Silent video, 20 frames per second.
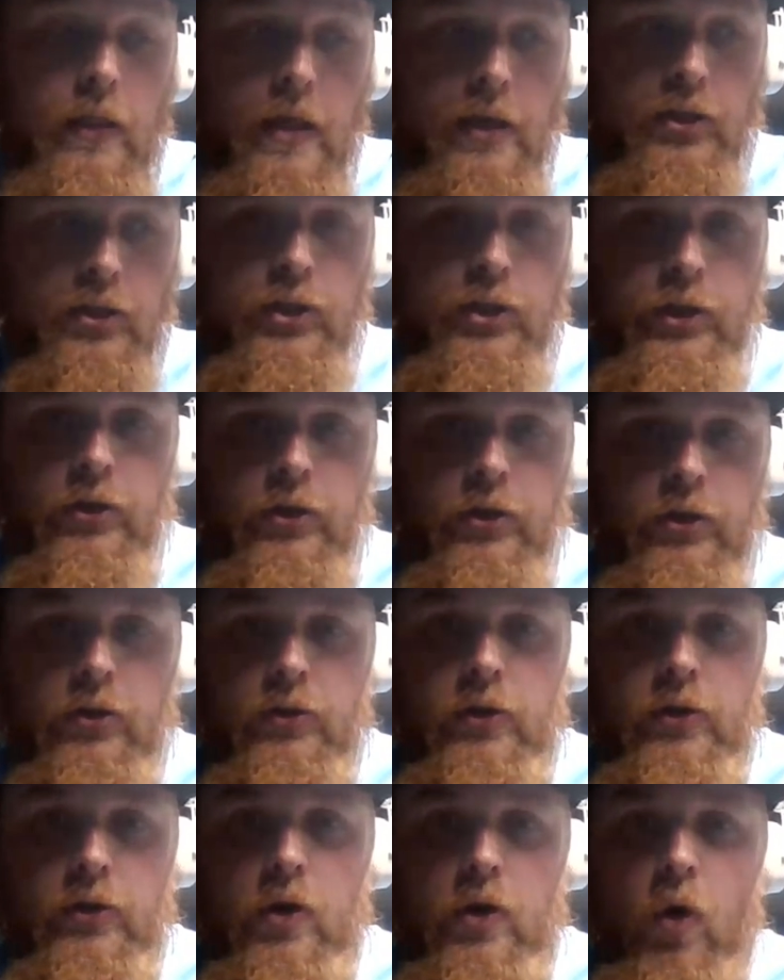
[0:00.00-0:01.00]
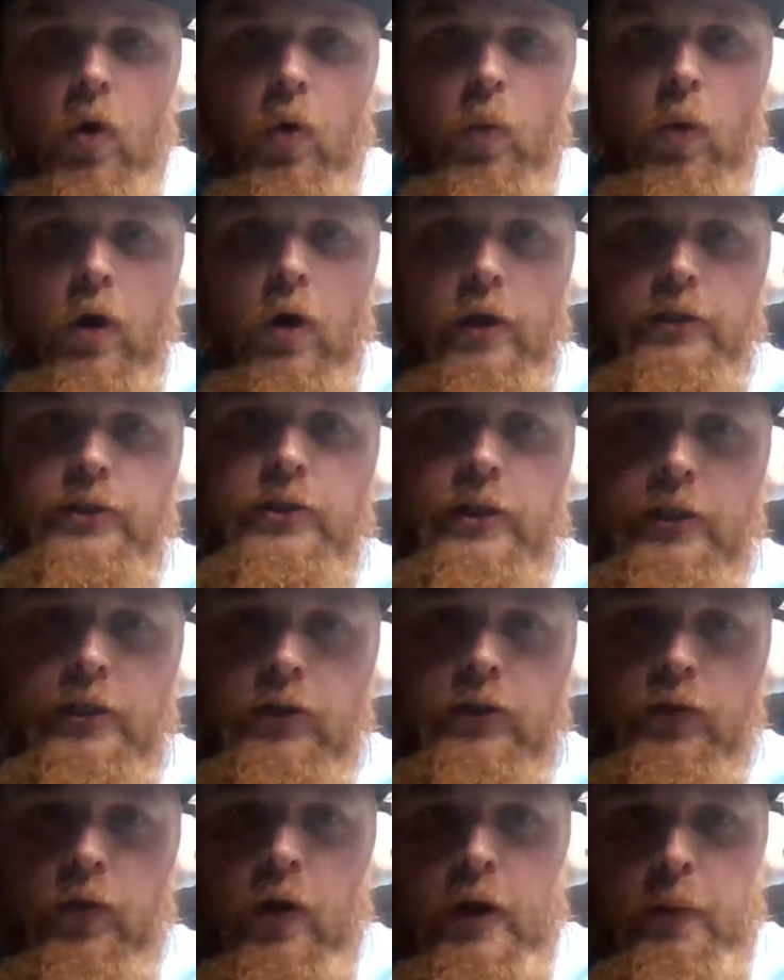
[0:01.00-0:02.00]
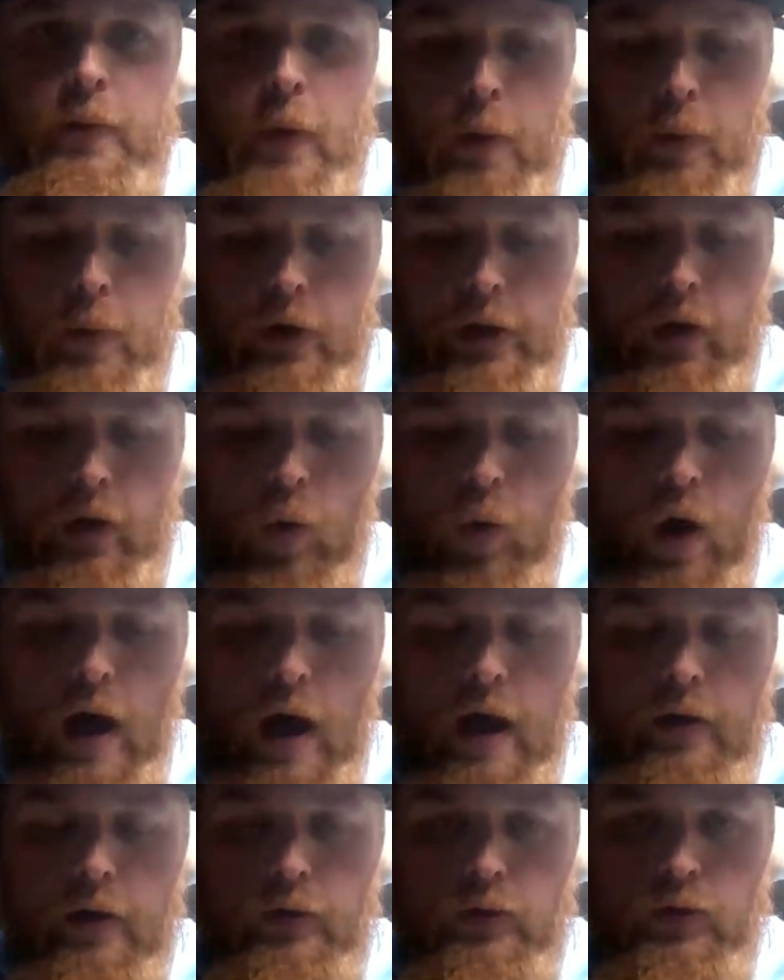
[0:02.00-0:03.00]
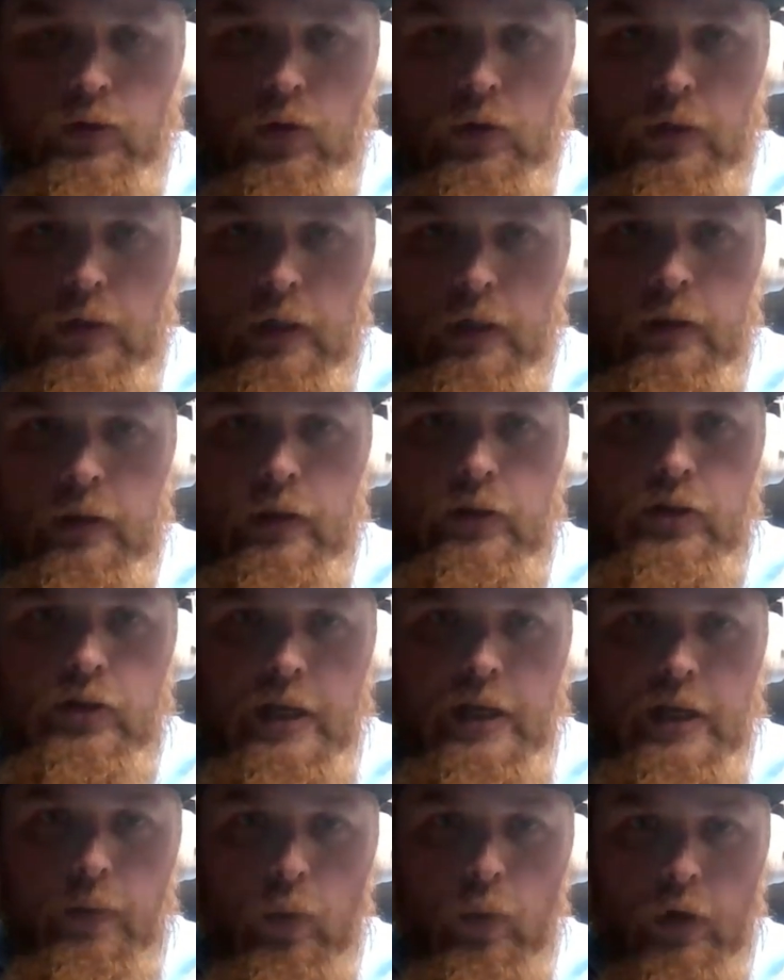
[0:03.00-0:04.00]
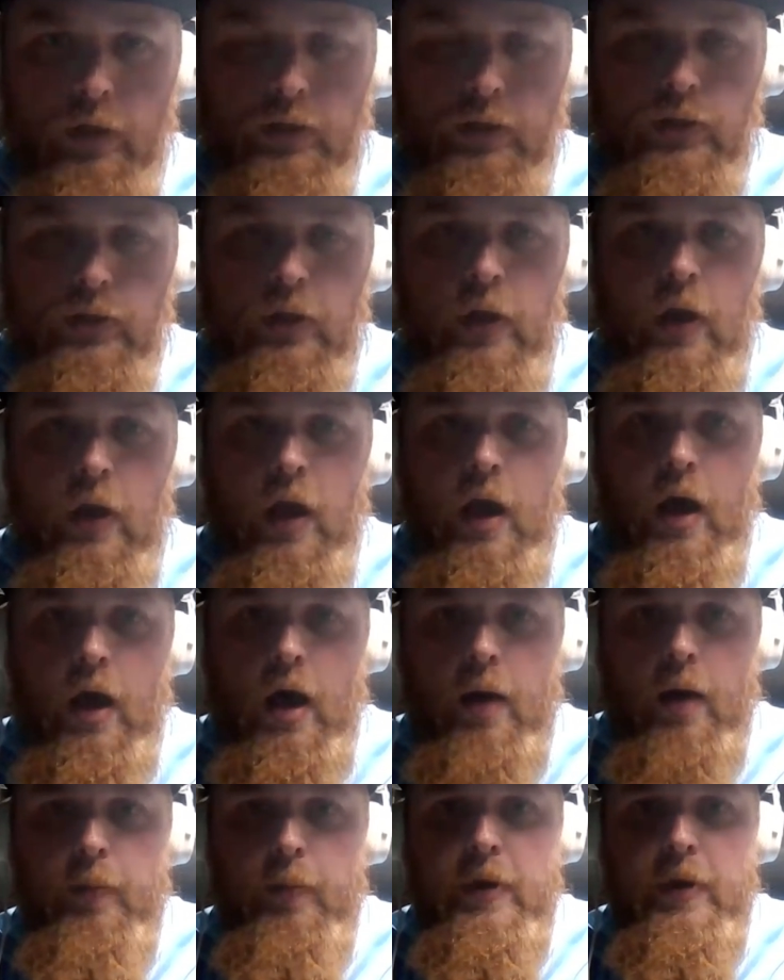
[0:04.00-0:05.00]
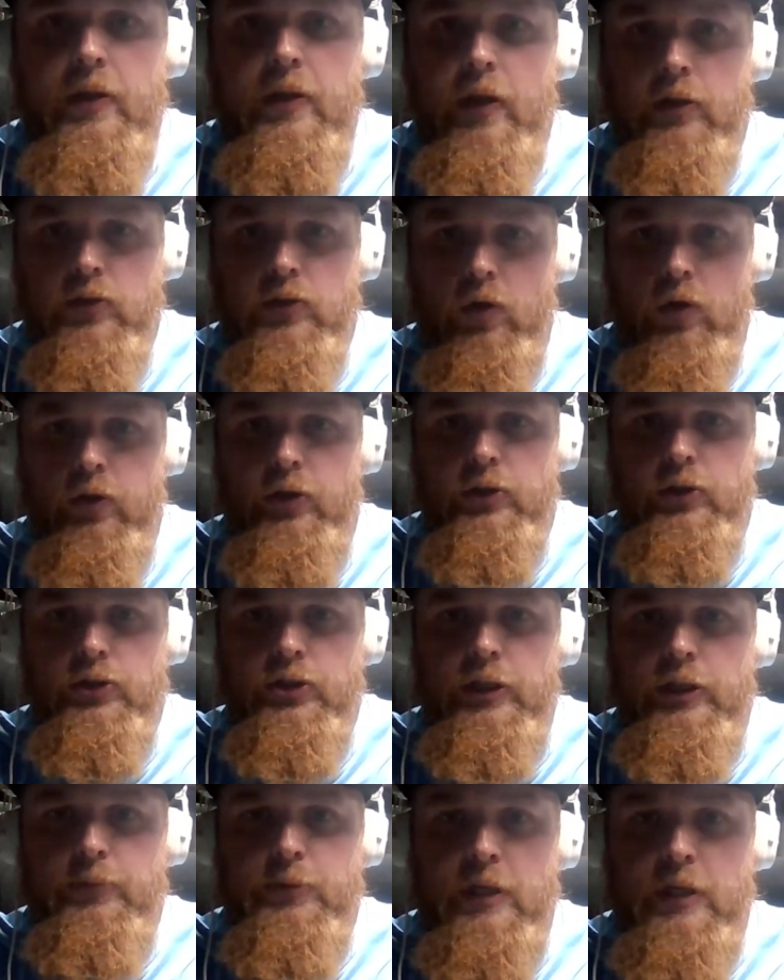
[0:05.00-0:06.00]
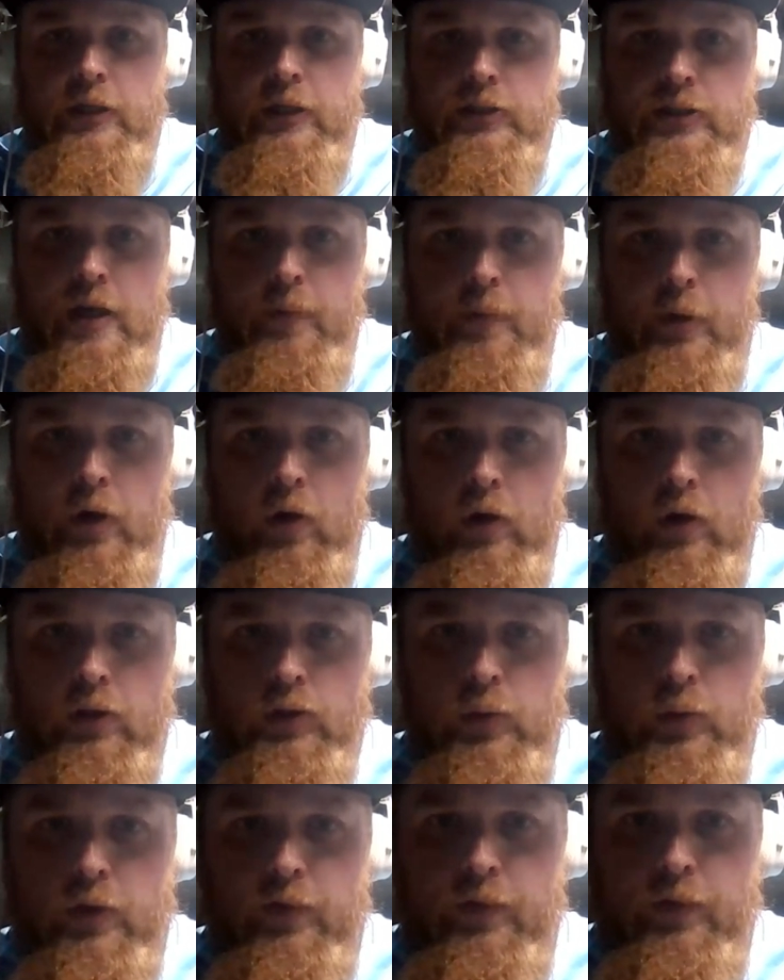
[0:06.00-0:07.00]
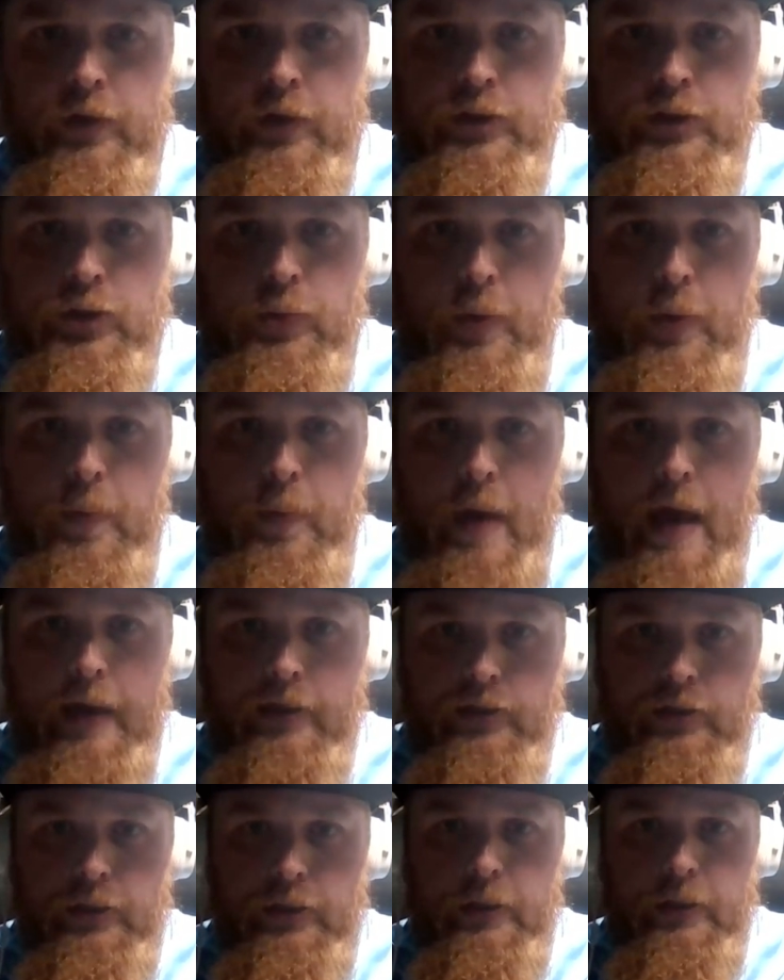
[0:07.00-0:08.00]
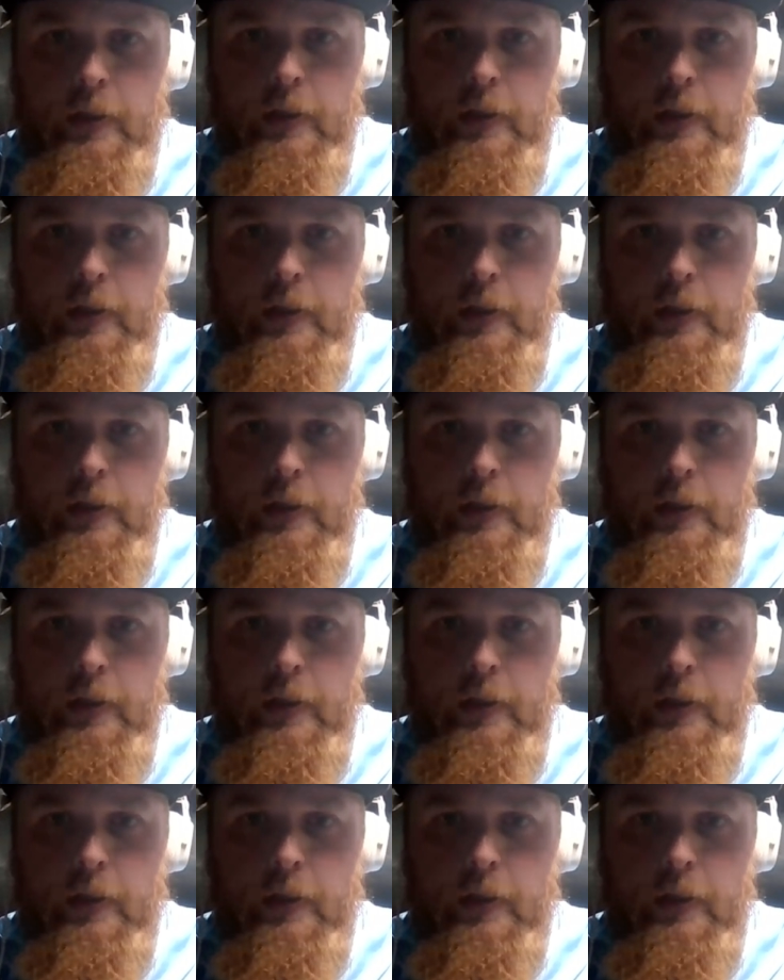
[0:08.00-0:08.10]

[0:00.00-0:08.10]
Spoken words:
This year, the goal was, and it's funny, my buddy Qua, who's on the team with us, he does all the sheep's head seminars with the Fisherman Magazine.